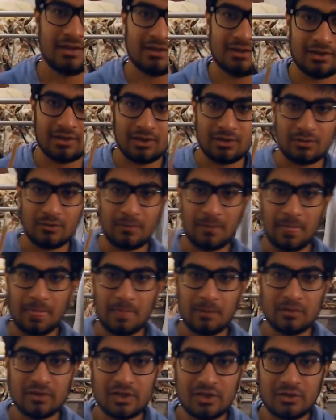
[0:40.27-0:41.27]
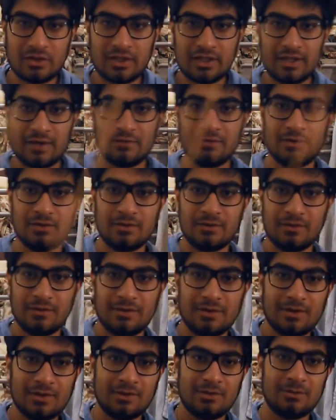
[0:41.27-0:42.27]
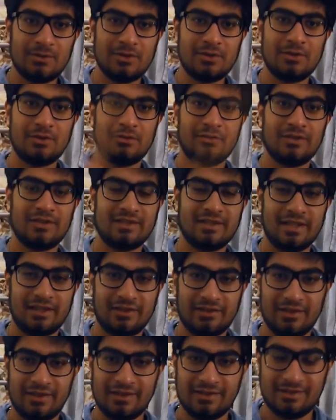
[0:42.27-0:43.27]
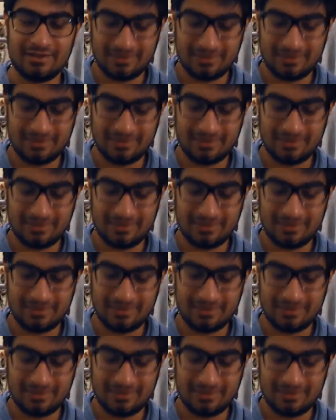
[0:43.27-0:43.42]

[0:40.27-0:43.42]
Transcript: So with this trick, you have to switch your wrist like this.